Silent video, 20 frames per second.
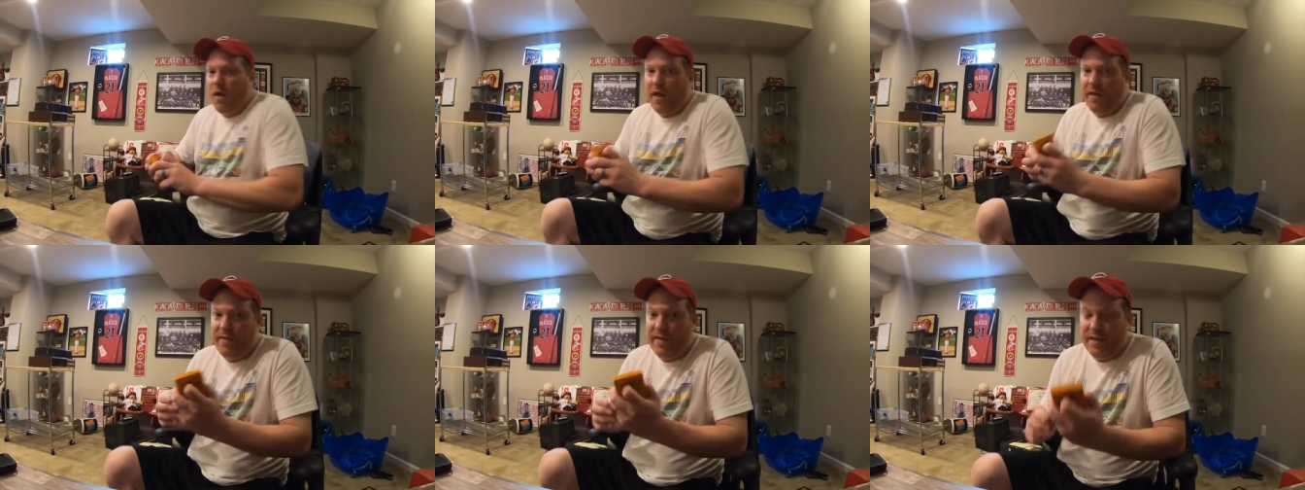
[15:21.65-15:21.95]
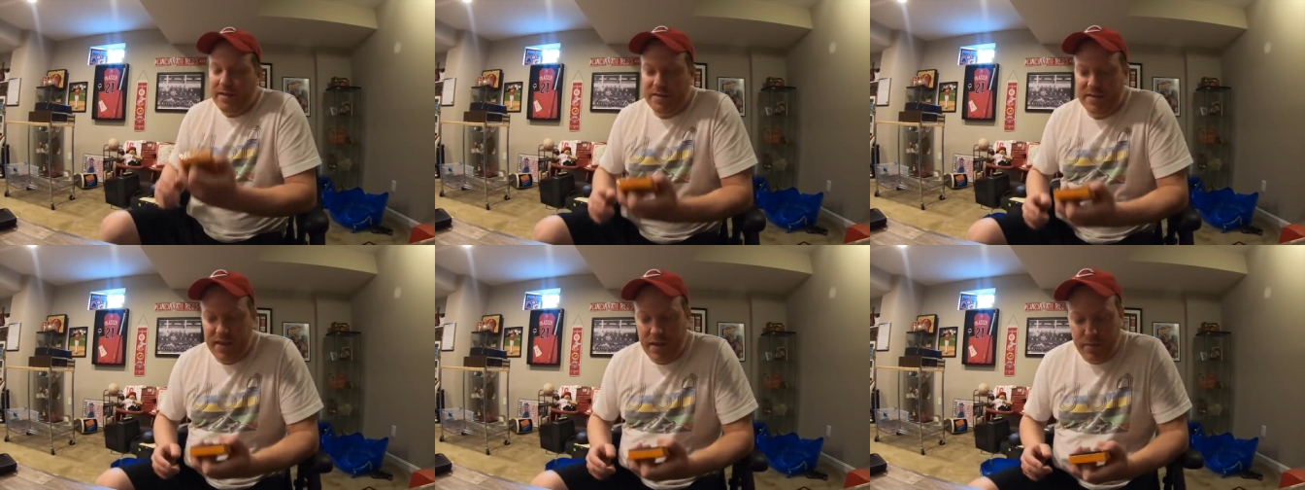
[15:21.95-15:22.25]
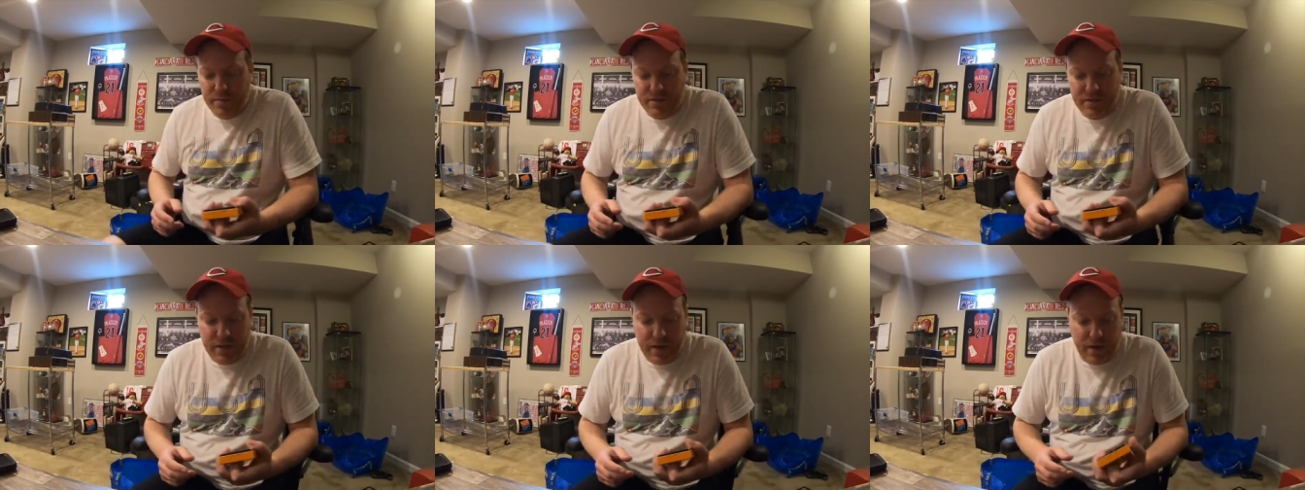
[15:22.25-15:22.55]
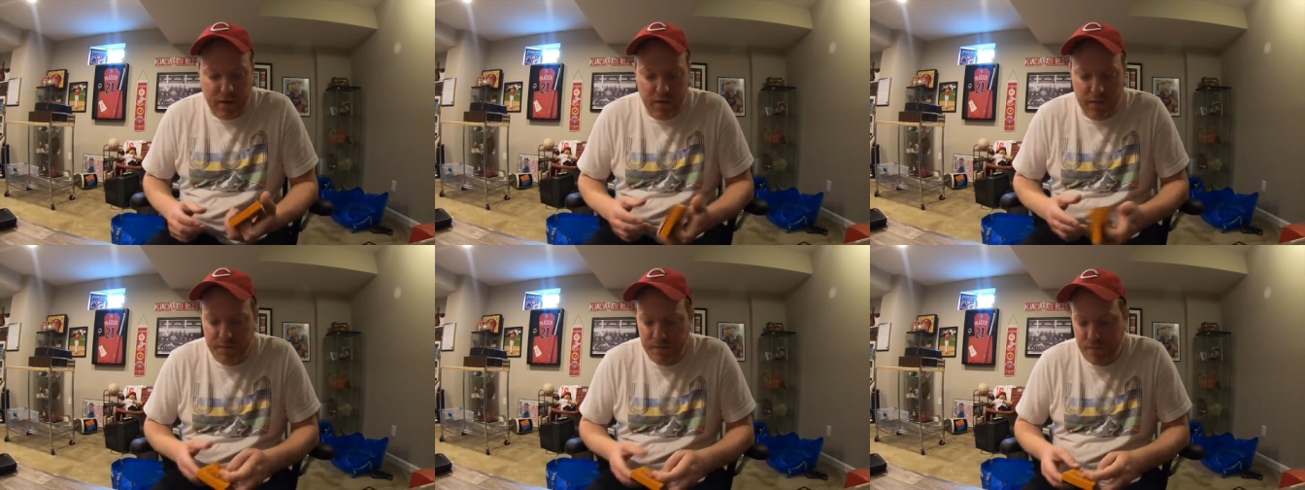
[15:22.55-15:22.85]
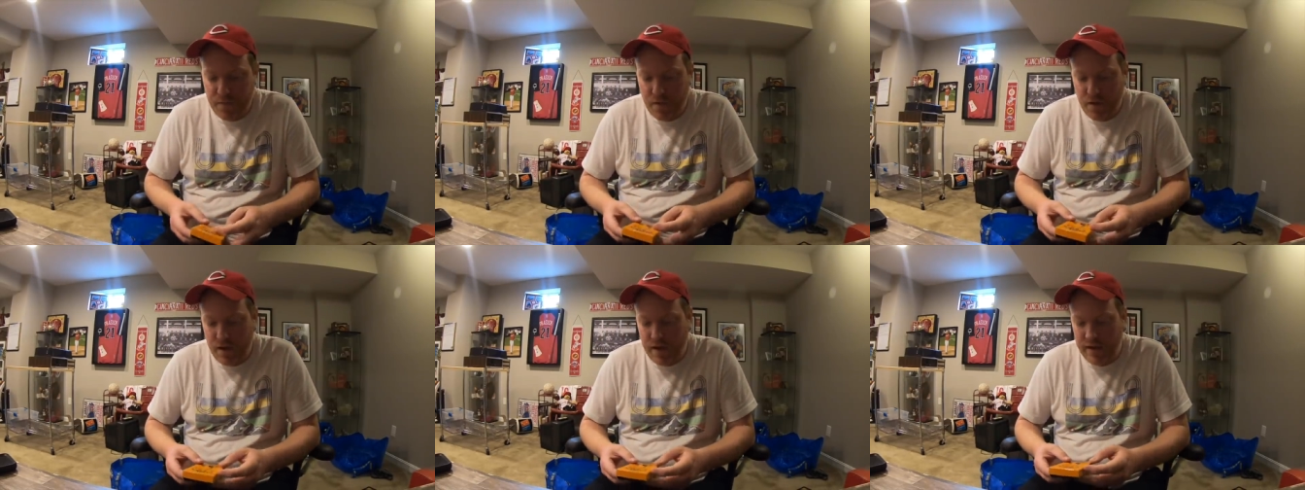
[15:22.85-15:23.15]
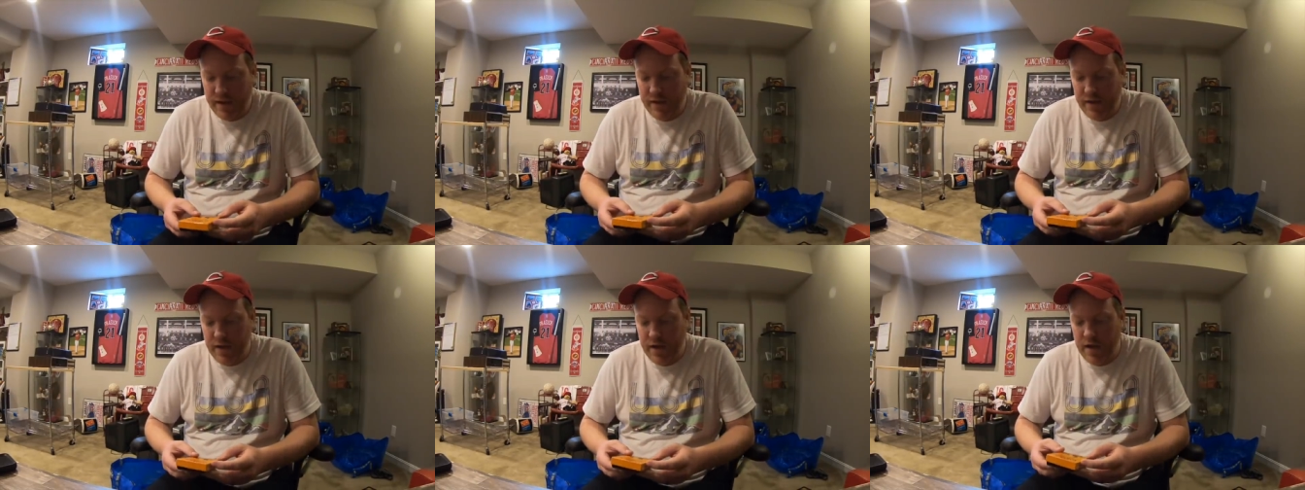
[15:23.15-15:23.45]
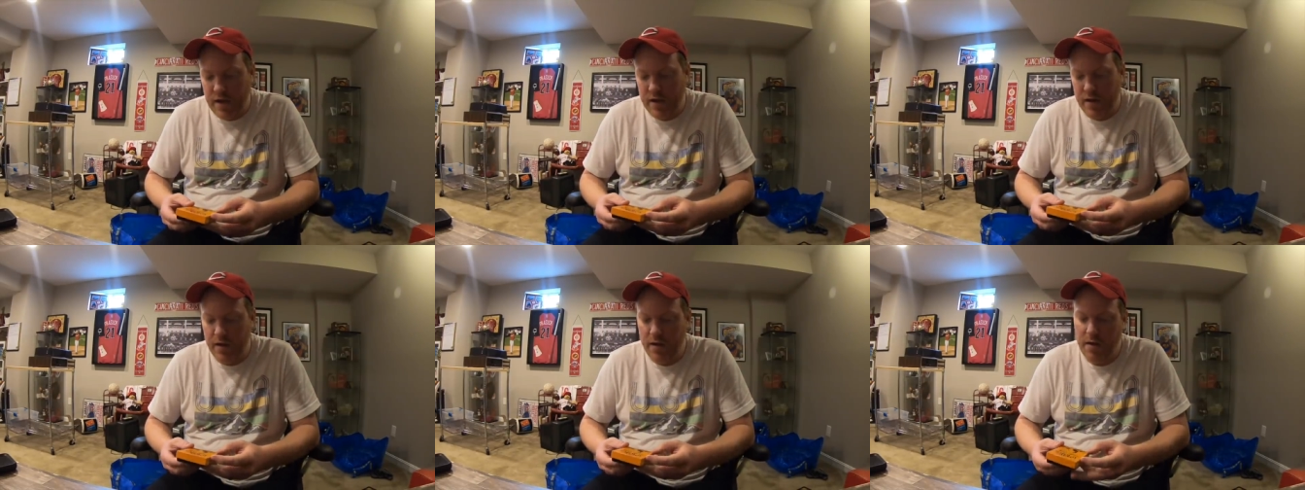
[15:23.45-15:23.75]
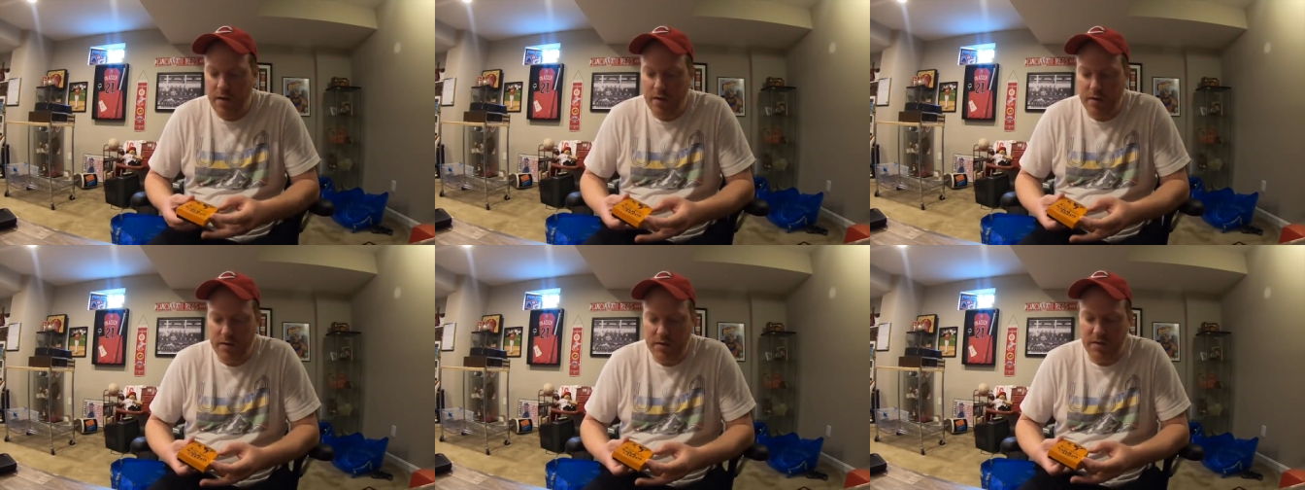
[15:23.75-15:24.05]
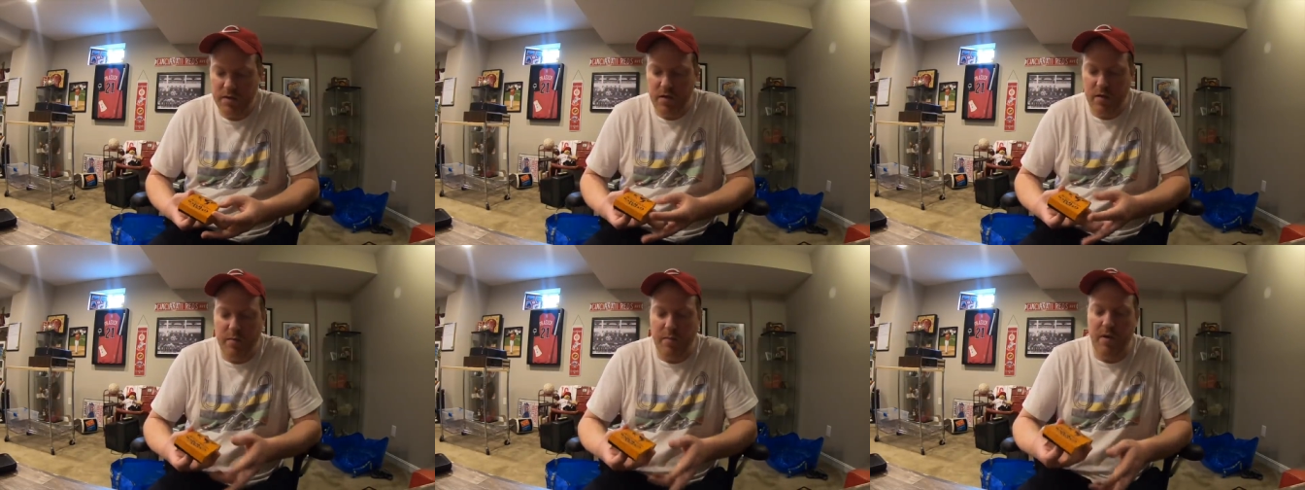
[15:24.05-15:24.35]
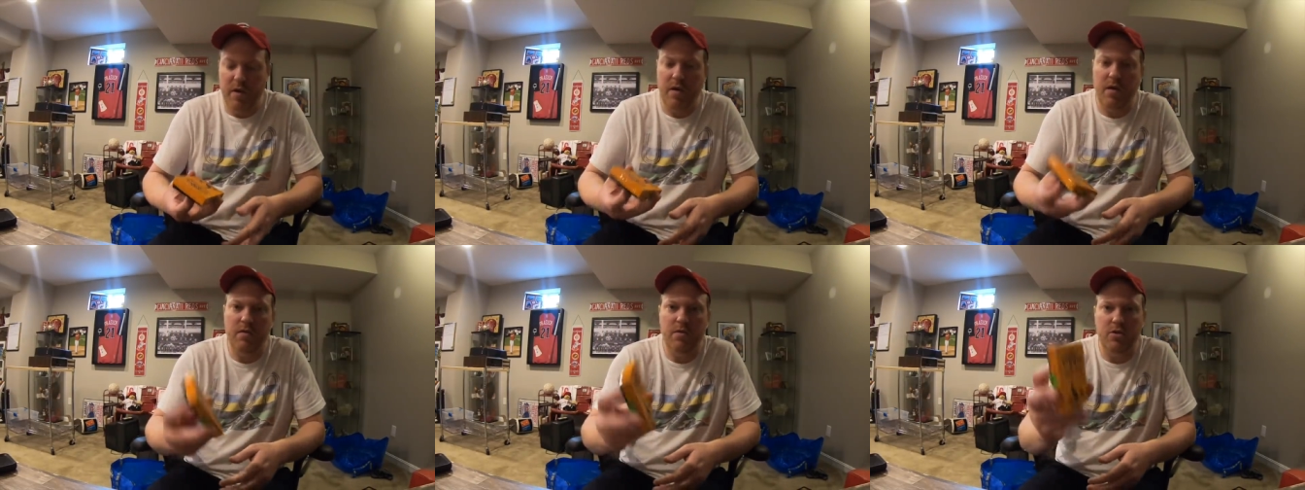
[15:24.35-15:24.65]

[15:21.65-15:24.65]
At that same sale, I got some